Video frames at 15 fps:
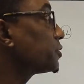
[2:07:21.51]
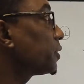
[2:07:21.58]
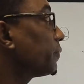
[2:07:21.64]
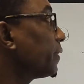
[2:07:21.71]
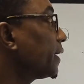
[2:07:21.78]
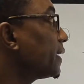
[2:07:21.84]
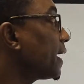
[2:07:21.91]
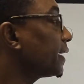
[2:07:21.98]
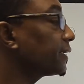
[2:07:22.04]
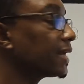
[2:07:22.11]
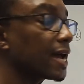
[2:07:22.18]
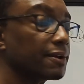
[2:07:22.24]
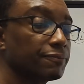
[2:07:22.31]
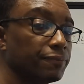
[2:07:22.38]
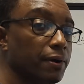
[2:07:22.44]
integrate
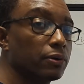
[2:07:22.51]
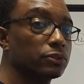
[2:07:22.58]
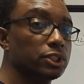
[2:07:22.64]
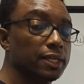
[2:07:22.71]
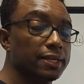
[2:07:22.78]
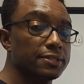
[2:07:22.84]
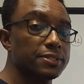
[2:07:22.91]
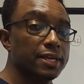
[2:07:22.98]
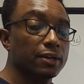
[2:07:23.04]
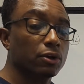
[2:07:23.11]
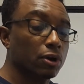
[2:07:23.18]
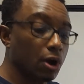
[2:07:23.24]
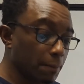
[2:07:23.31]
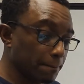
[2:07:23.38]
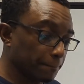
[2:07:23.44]
that function is
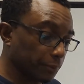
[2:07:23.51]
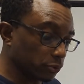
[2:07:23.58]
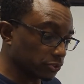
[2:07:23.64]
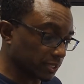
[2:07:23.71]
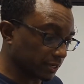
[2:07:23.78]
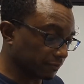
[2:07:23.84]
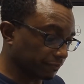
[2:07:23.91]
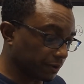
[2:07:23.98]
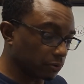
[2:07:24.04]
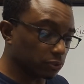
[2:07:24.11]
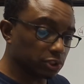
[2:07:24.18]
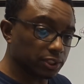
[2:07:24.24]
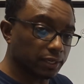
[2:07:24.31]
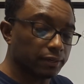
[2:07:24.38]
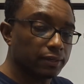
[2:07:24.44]
a composite
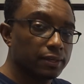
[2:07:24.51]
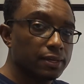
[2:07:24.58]
function.